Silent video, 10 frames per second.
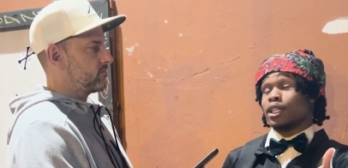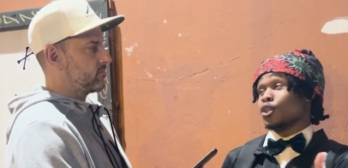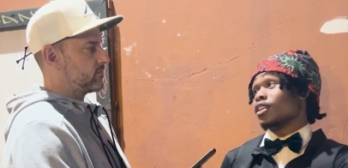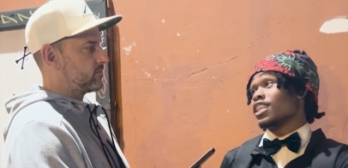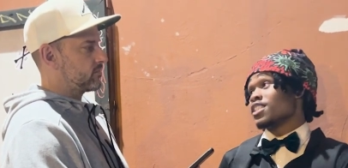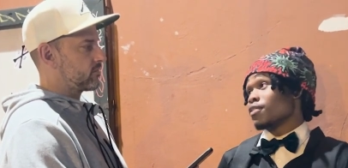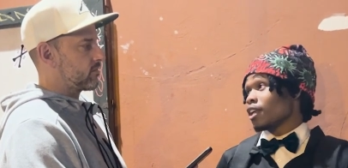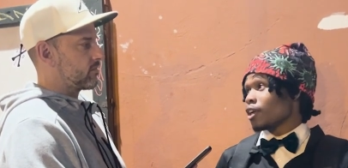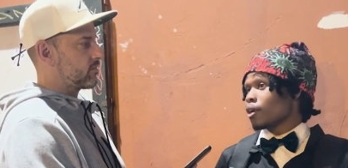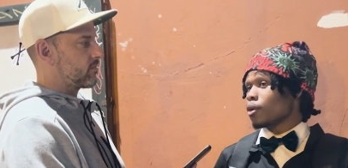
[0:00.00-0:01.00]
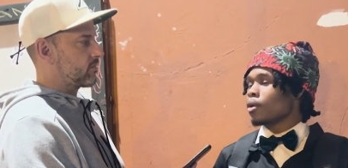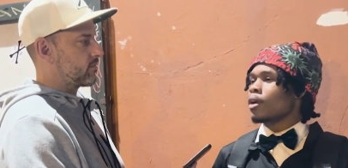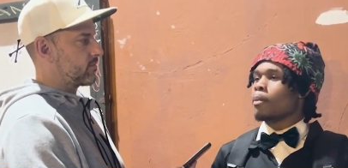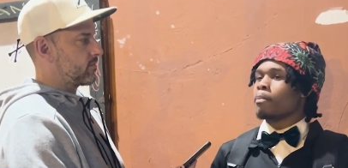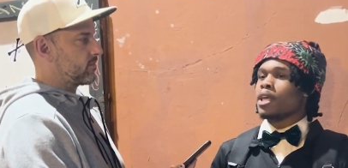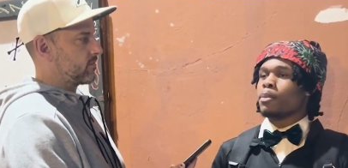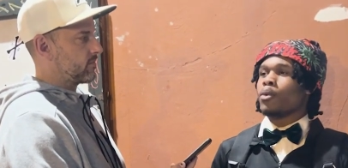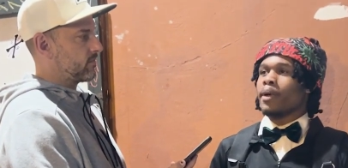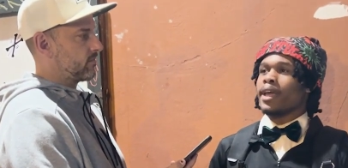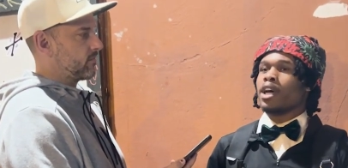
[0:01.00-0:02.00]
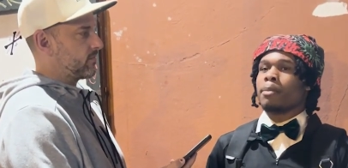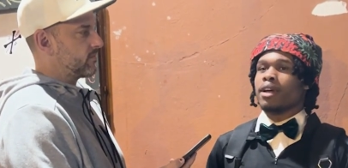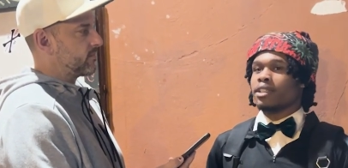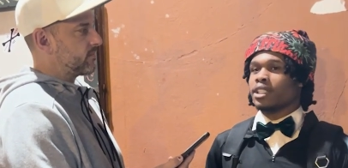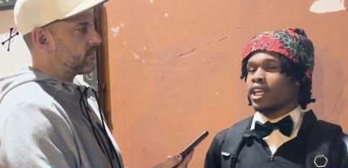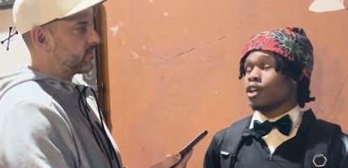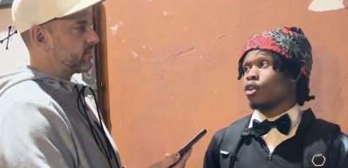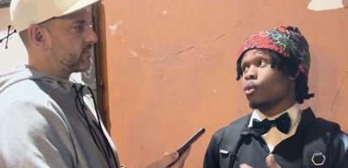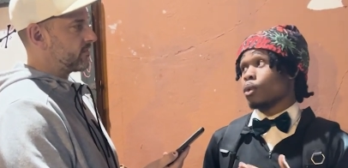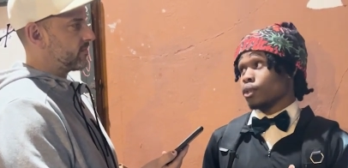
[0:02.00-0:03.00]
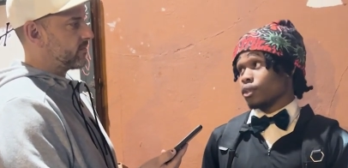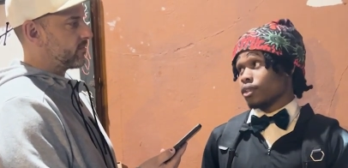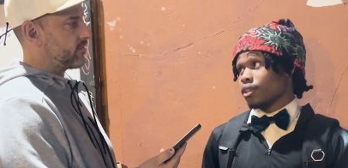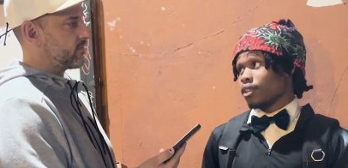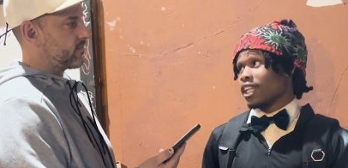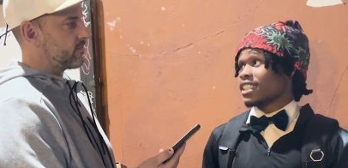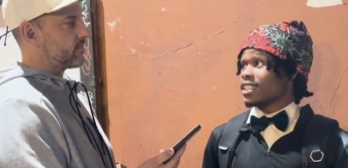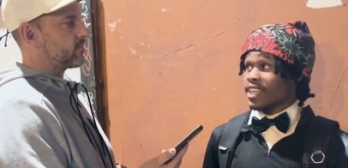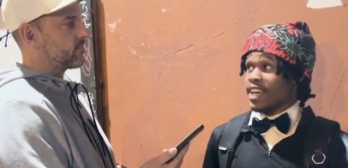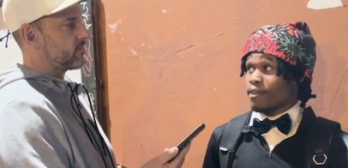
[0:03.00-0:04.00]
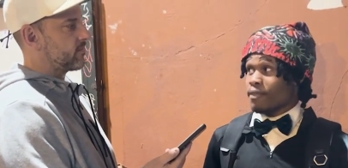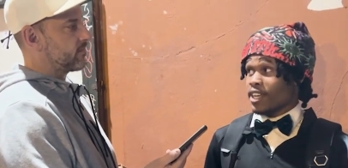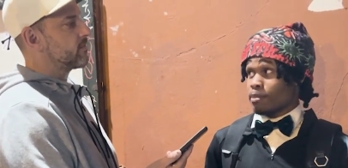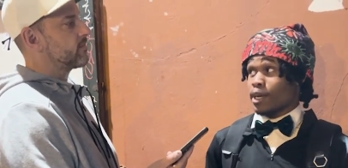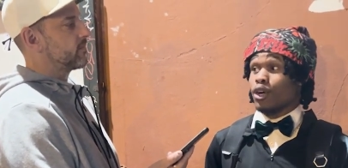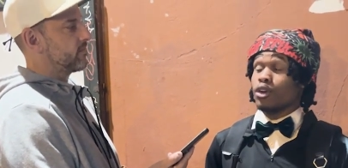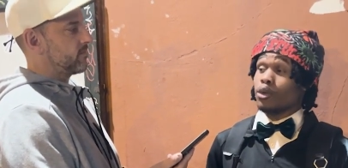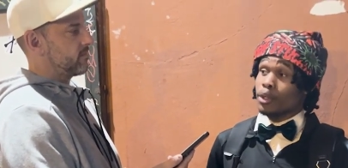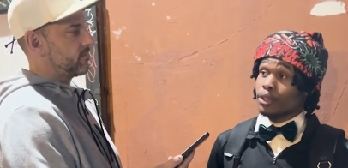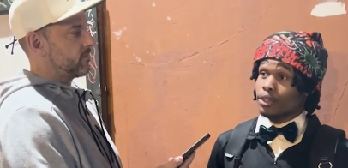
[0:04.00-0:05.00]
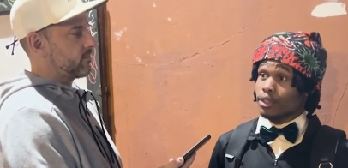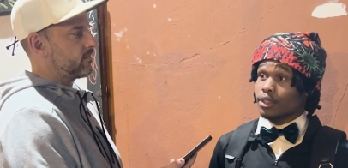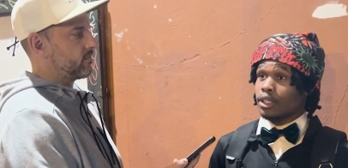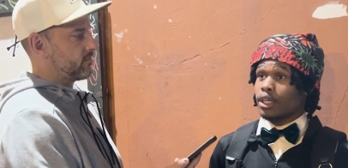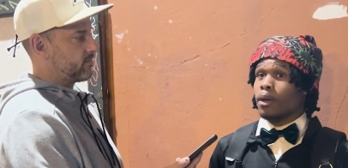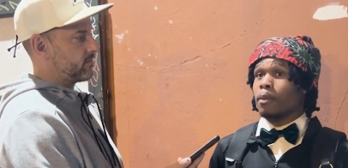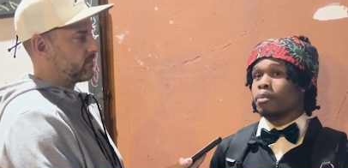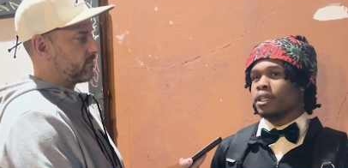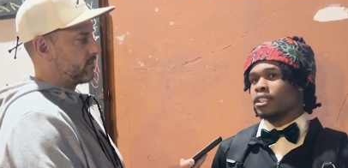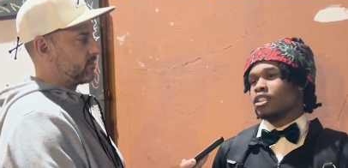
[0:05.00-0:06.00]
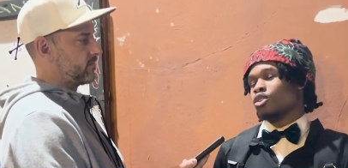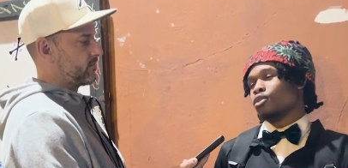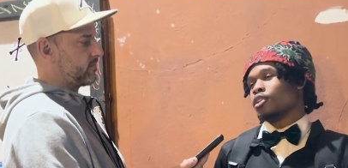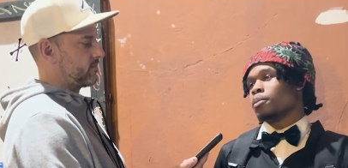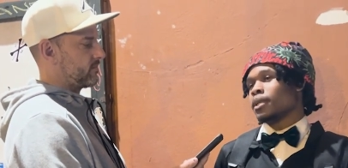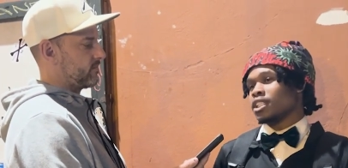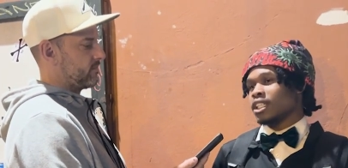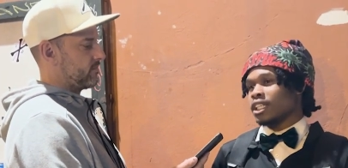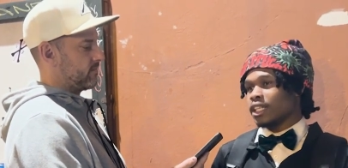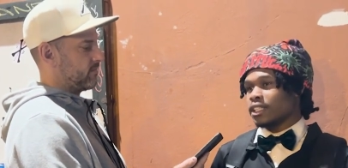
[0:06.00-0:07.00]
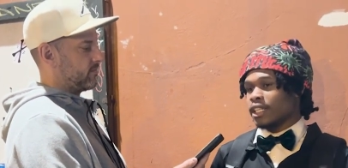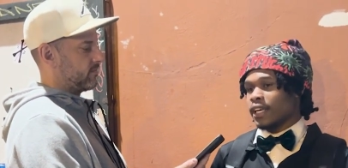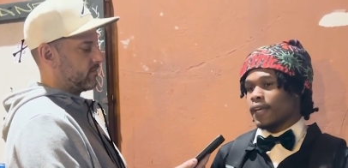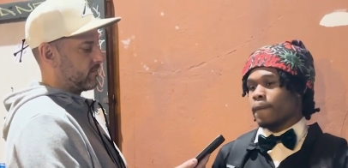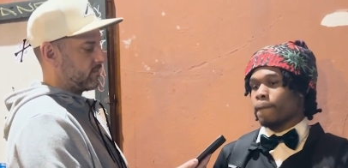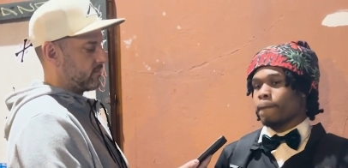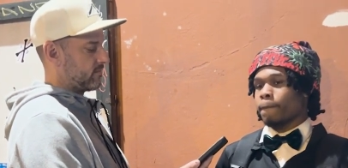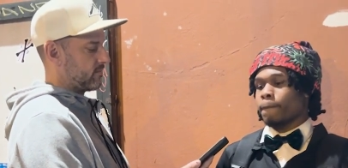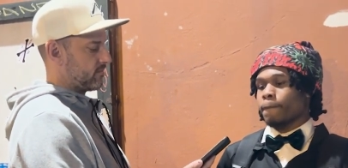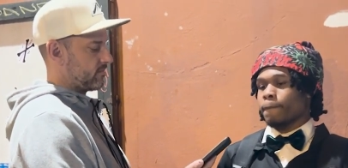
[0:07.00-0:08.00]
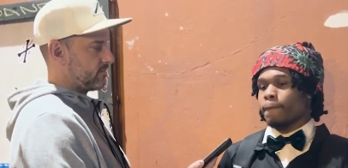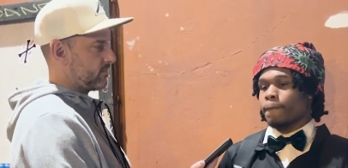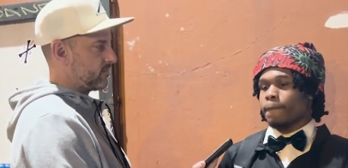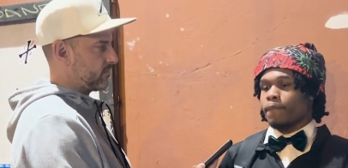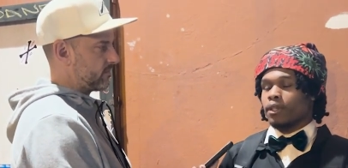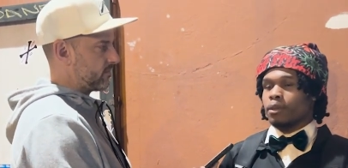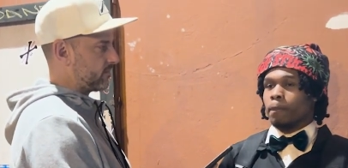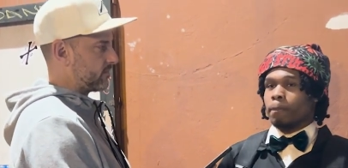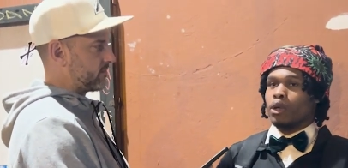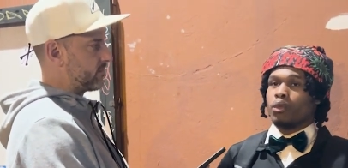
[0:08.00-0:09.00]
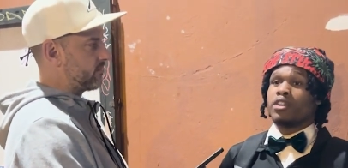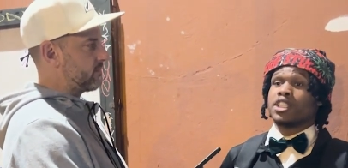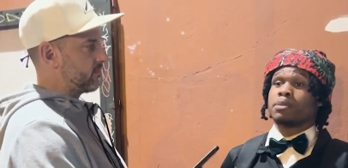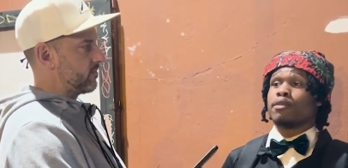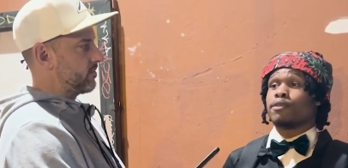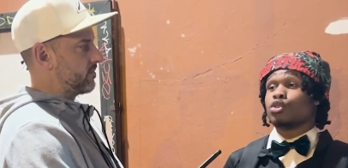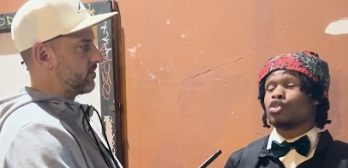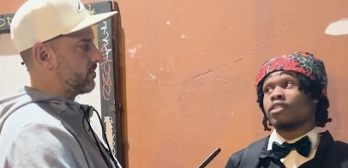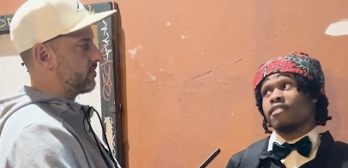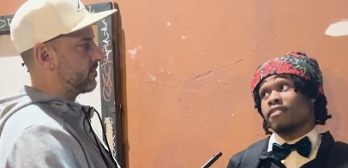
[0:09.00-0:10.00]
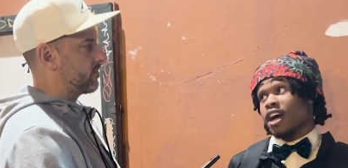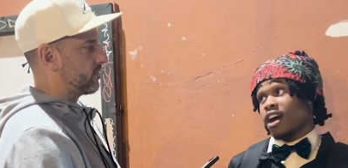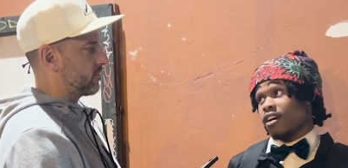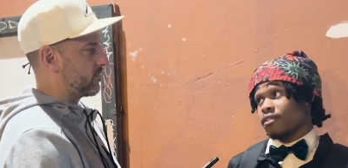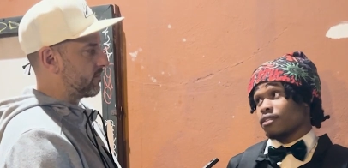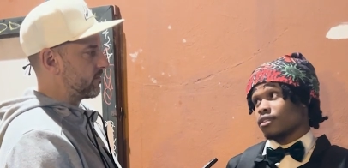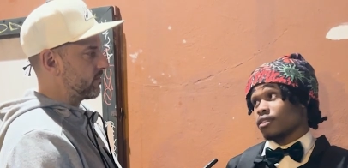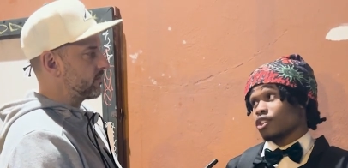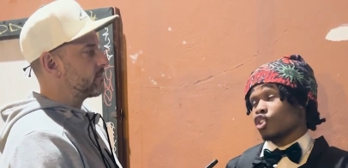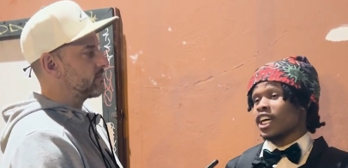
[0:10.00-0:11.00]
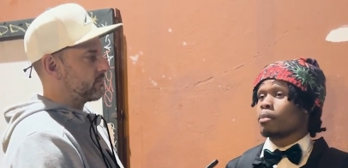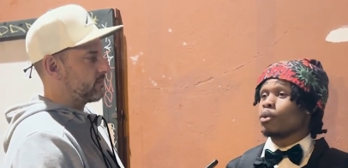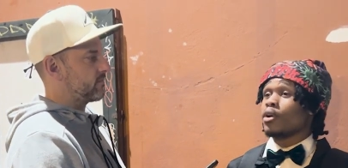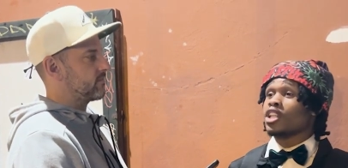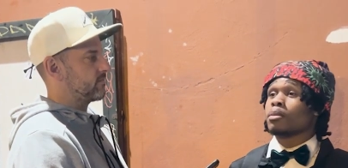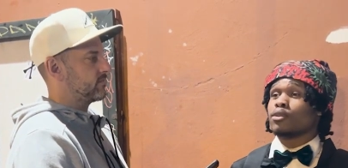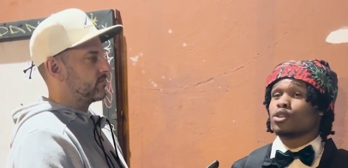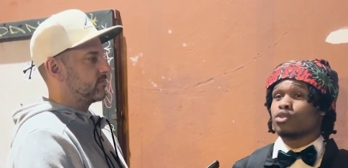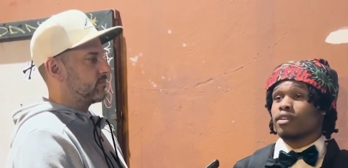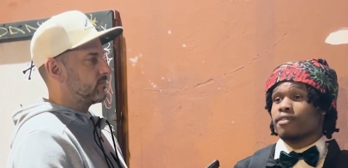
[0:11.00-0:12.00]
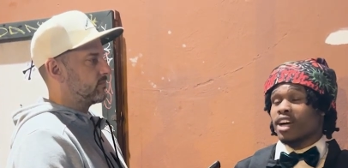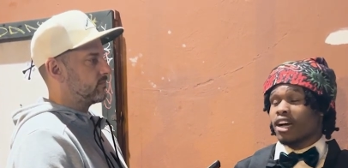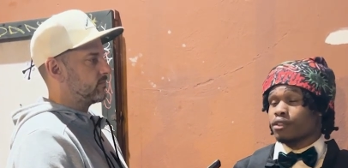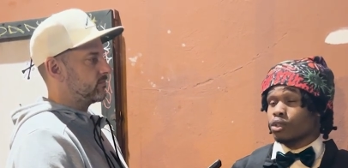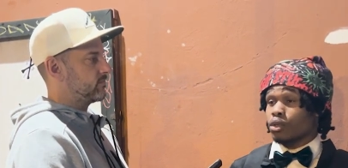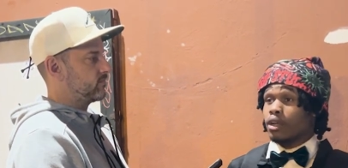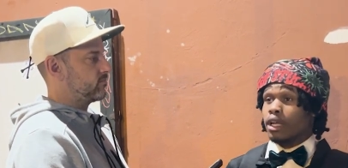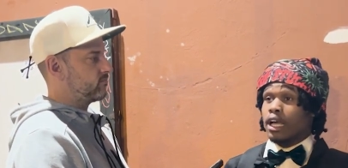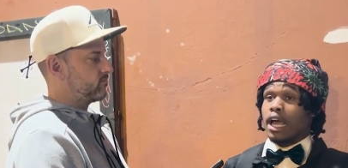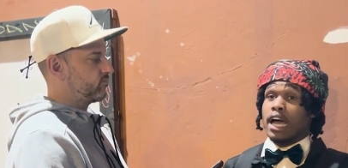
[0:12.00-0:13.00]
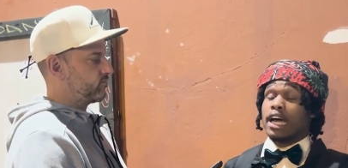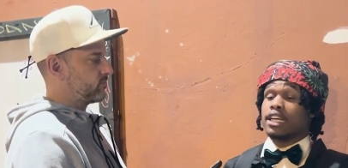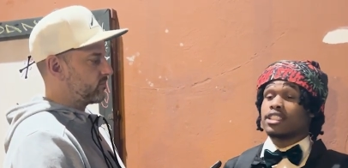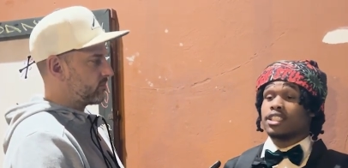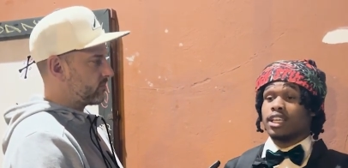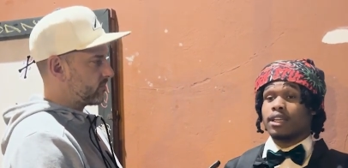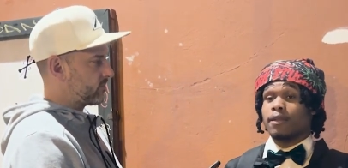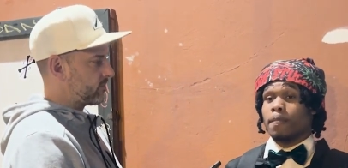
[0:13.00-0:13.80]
Speaker 1: doing this video. People wake up every day to go to work. That's a sacrifice by going to work. But the real picture is like, be rich before 25. So you gotta be wealthy before 25. So I say,